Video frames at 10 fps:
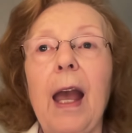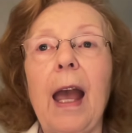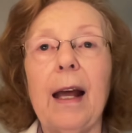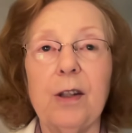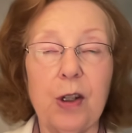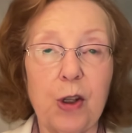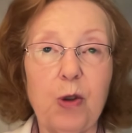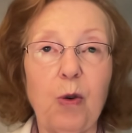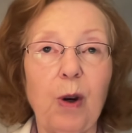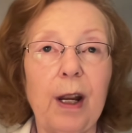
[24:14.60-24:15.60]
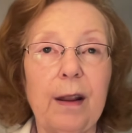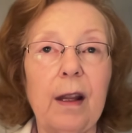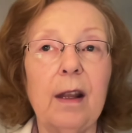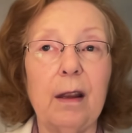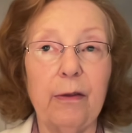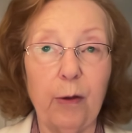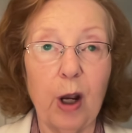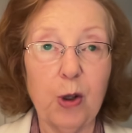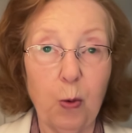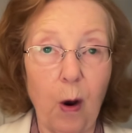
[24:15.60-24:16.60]
and destroying the
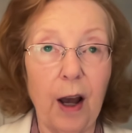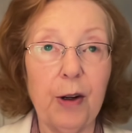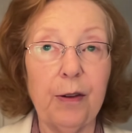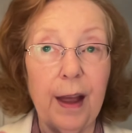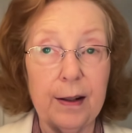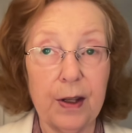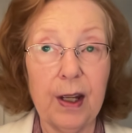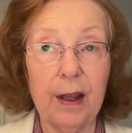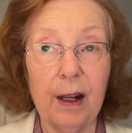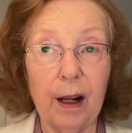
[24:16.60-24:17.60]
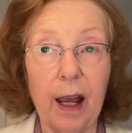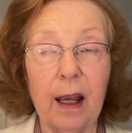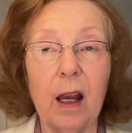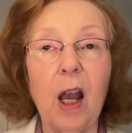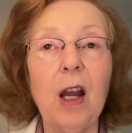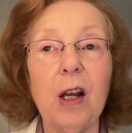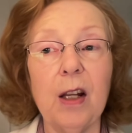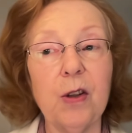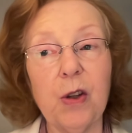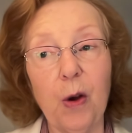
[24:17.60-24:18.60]
fresh water that's in the lake. And
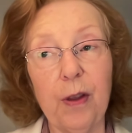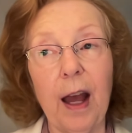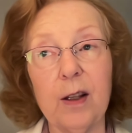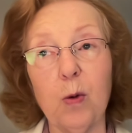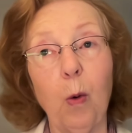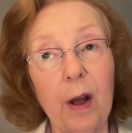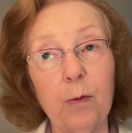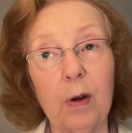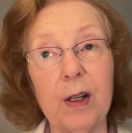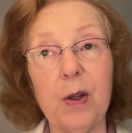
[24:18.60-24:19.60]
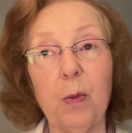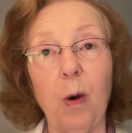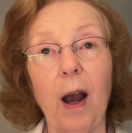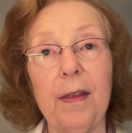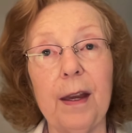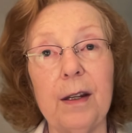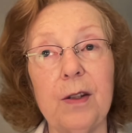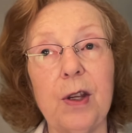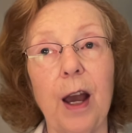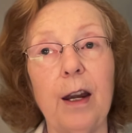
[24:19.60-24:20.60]
so that's one reason why they
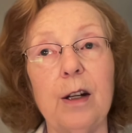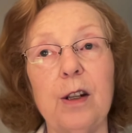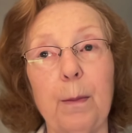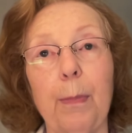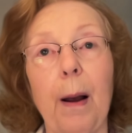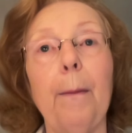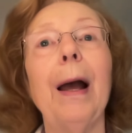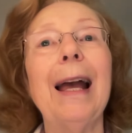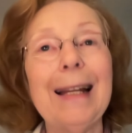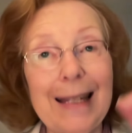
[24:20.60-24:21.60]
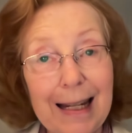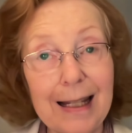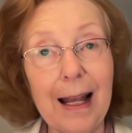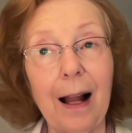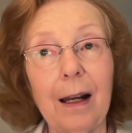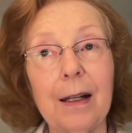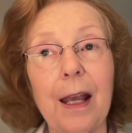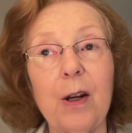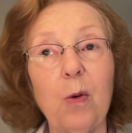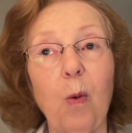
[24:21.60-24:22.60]
decided to pump
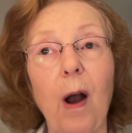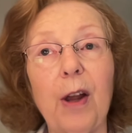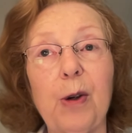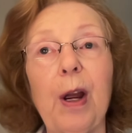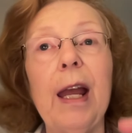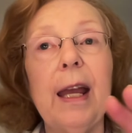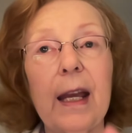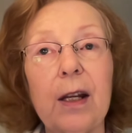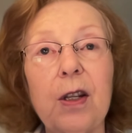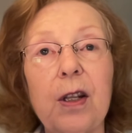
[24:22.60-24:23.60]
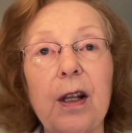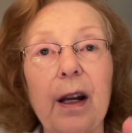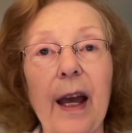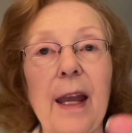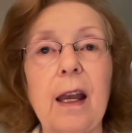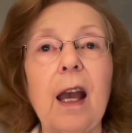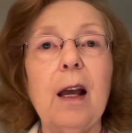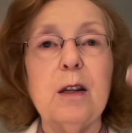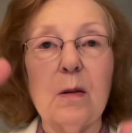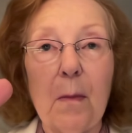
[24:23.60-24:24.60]
desalinated water into the lake
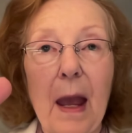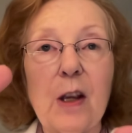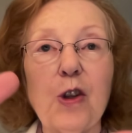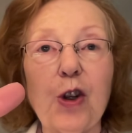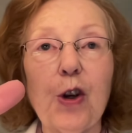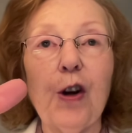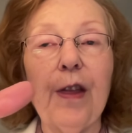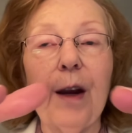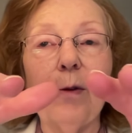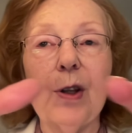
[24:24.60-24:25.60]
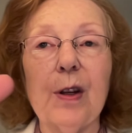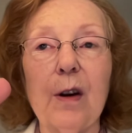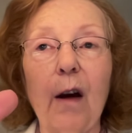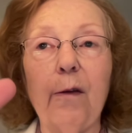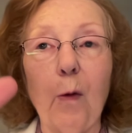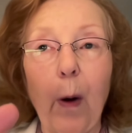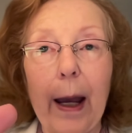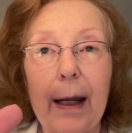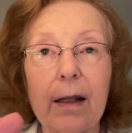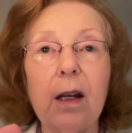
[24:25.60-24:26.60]
to make sure there was enough
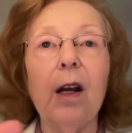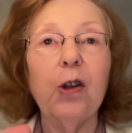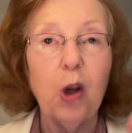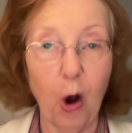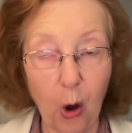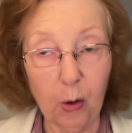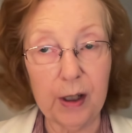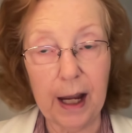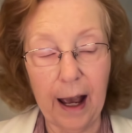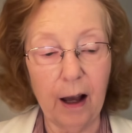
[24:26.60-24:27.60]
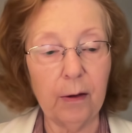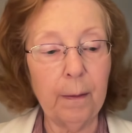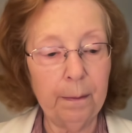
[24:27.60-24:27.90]
weight to hold down